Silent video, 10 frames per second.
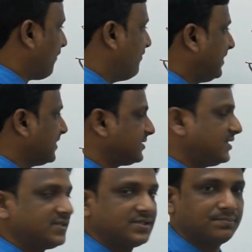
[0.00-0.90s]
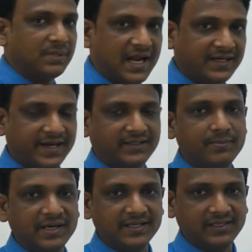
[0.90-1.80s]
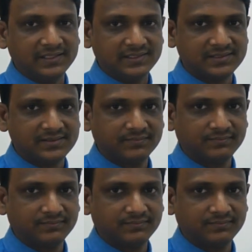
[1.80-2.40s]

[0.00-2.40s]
from where does this plant get the materials